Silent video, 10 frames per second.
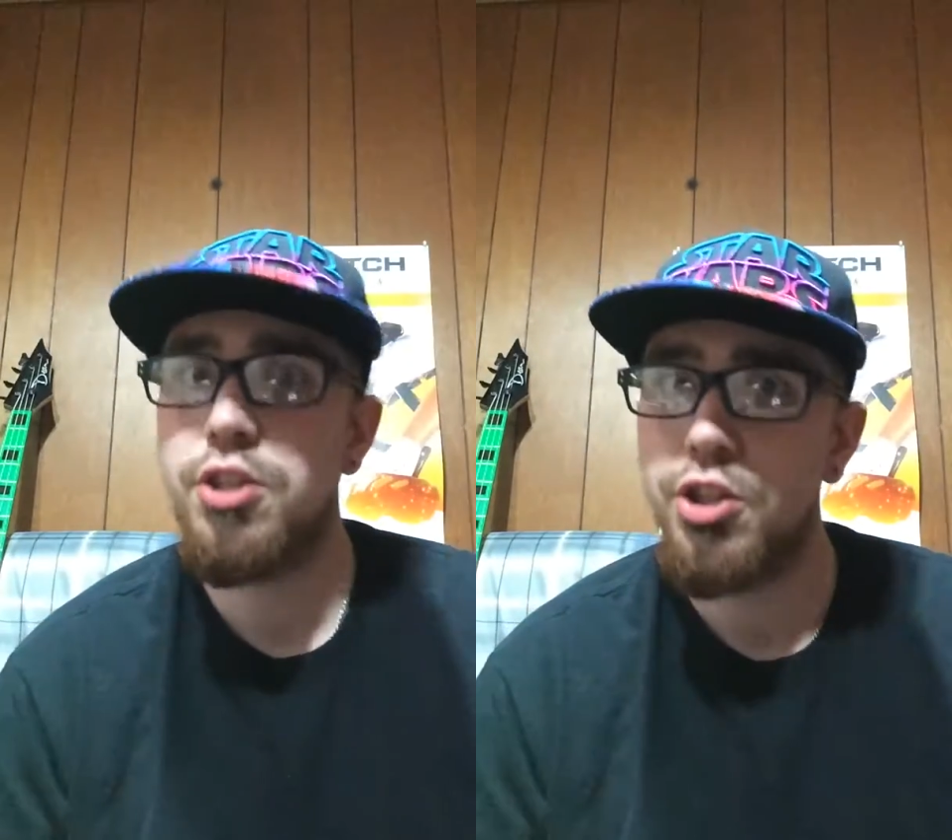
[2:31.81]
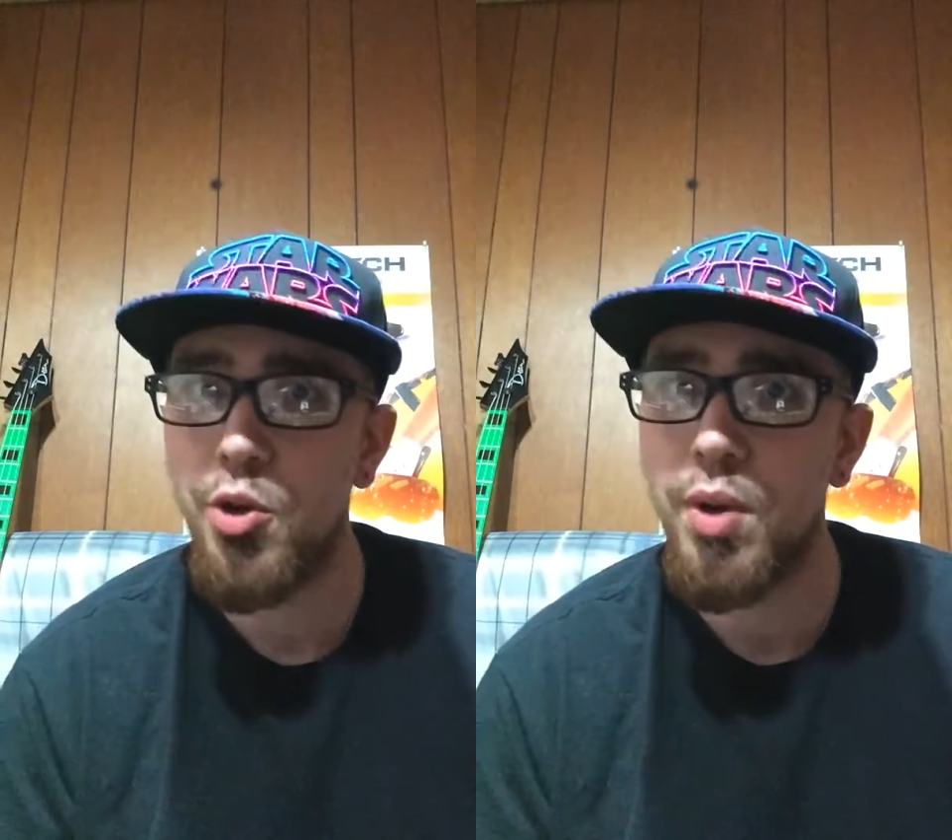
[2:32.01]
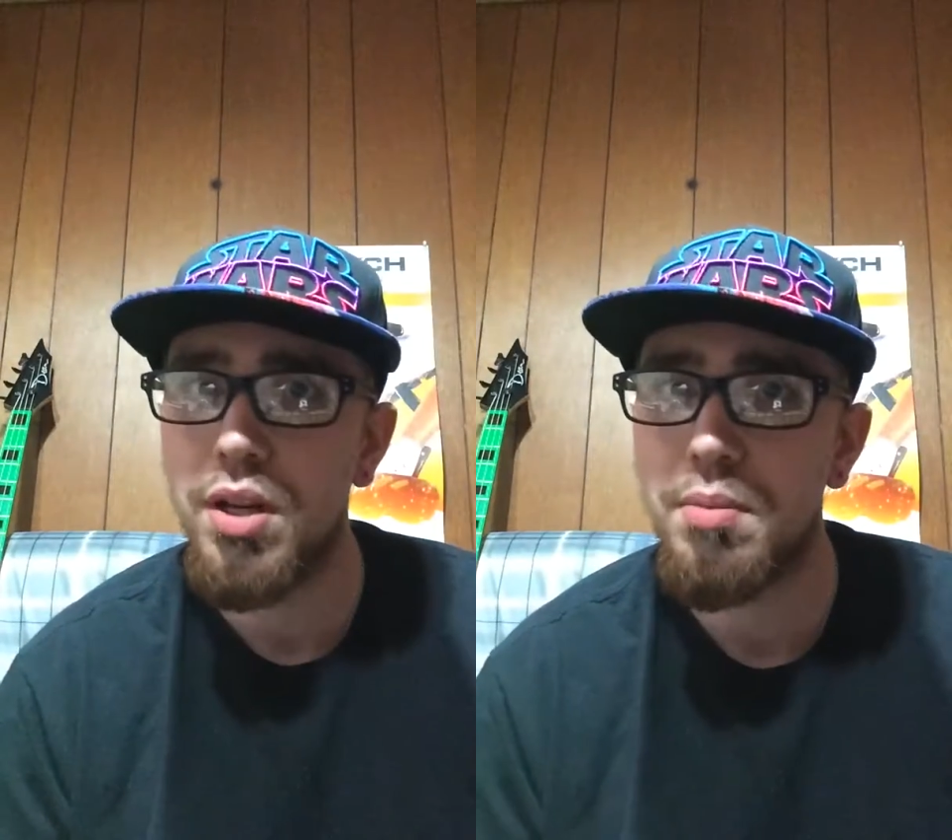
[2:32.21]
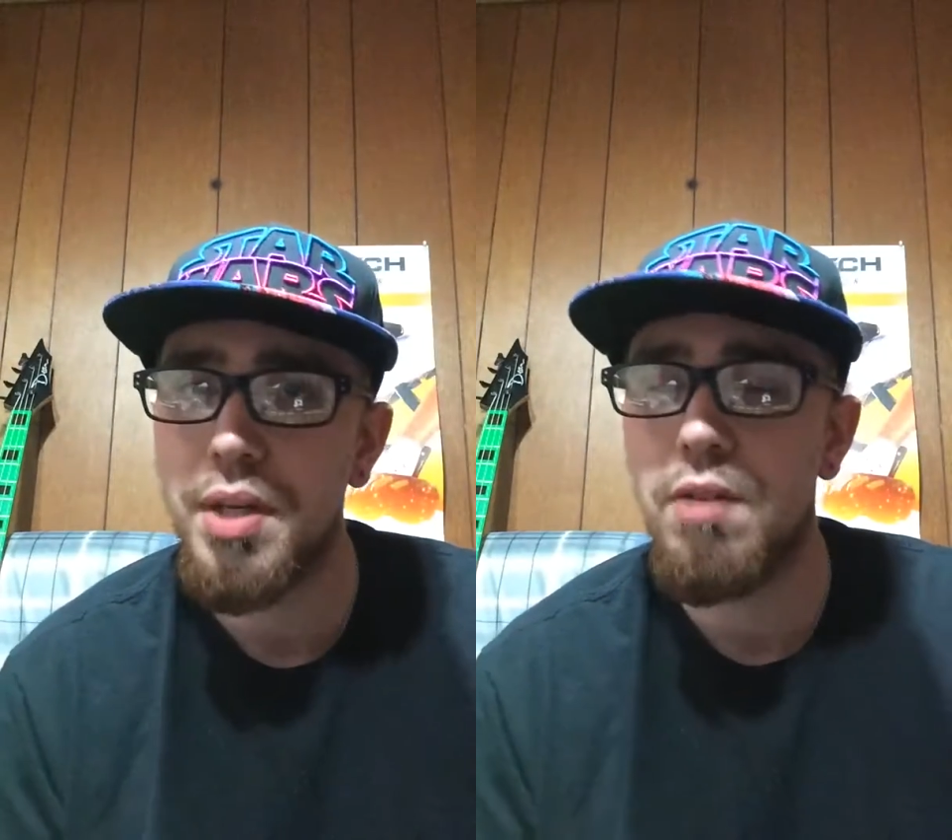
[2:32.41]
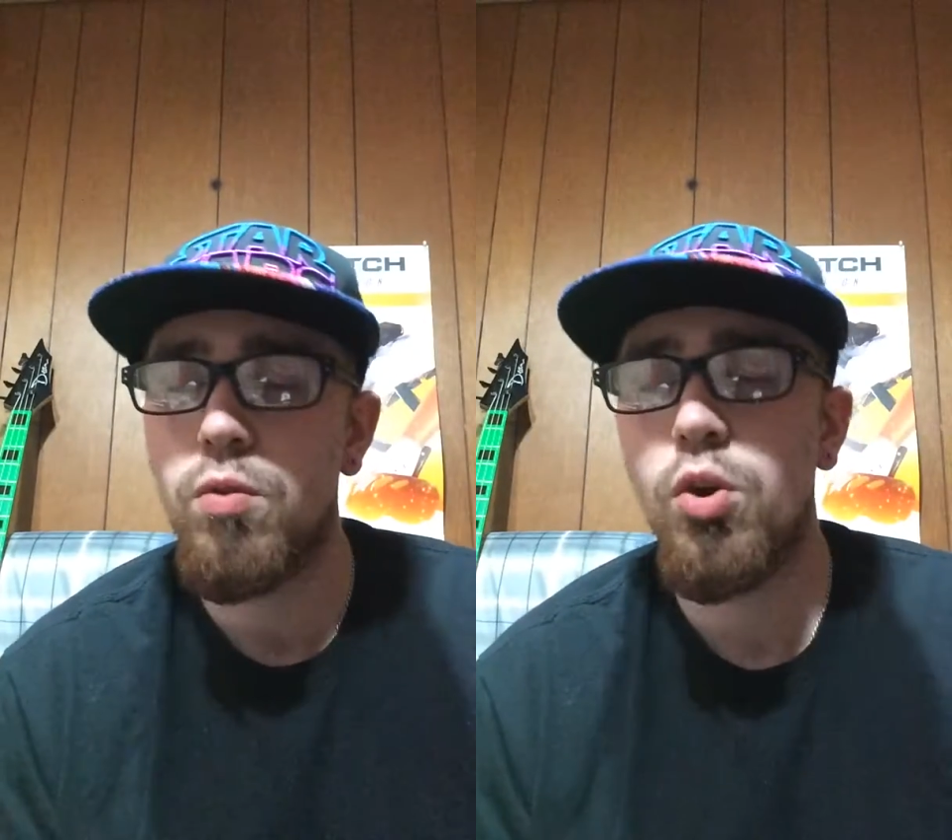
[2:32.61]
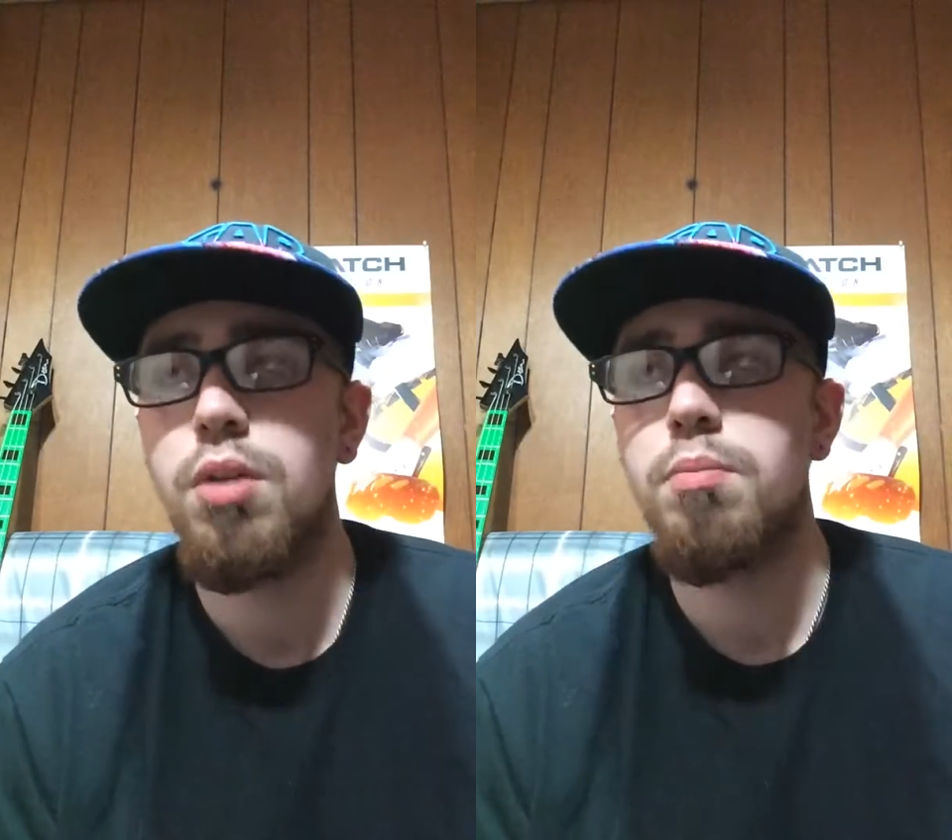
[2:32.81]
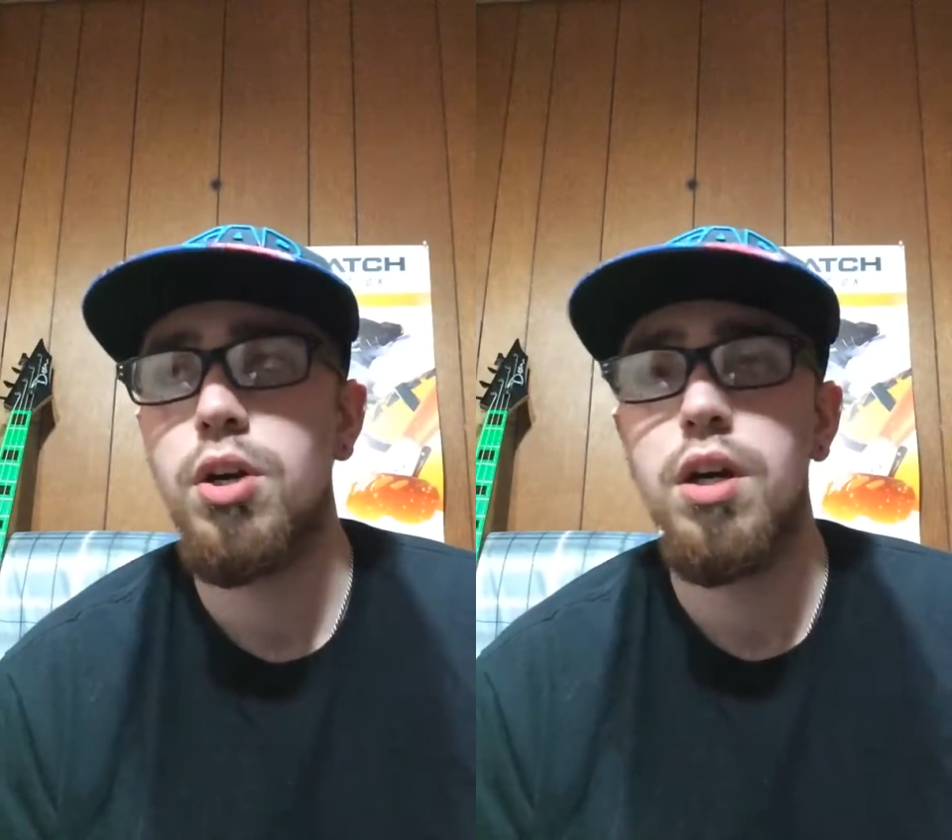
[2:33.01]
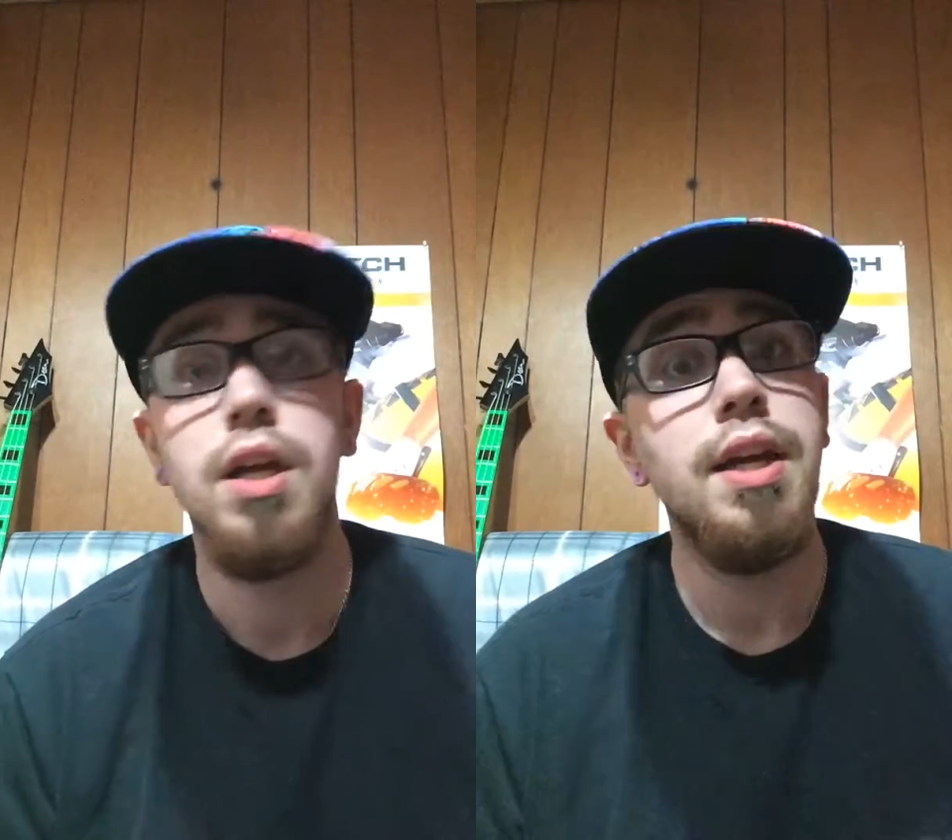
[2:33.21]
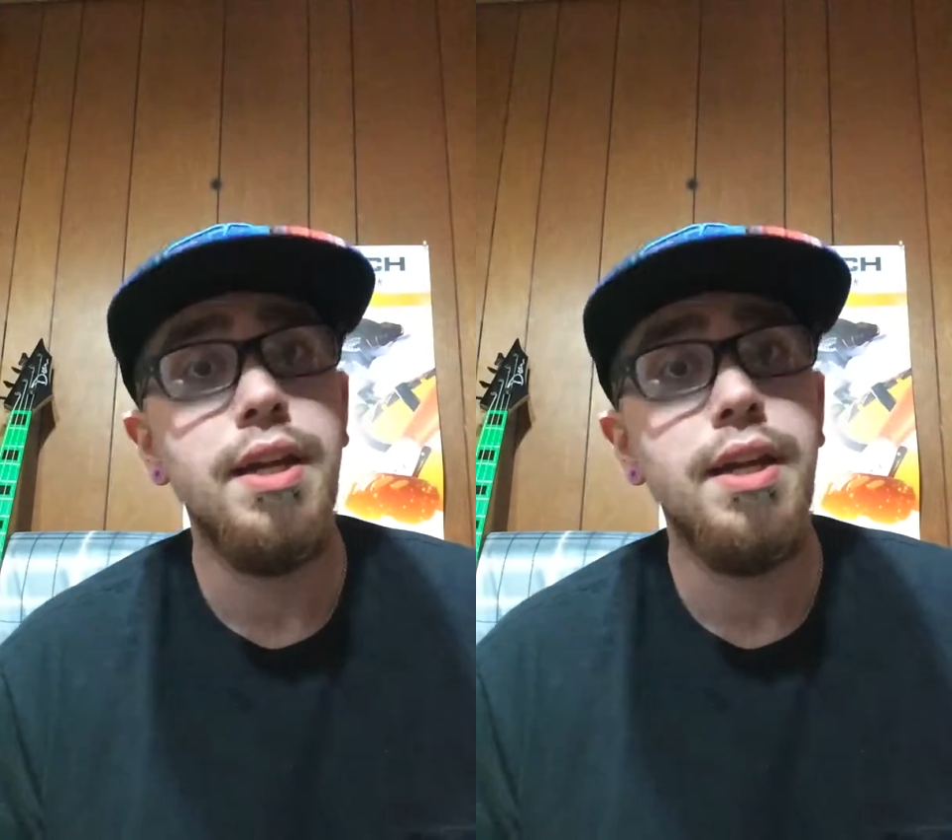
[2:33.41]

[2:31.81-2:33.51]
You end up paying for it, but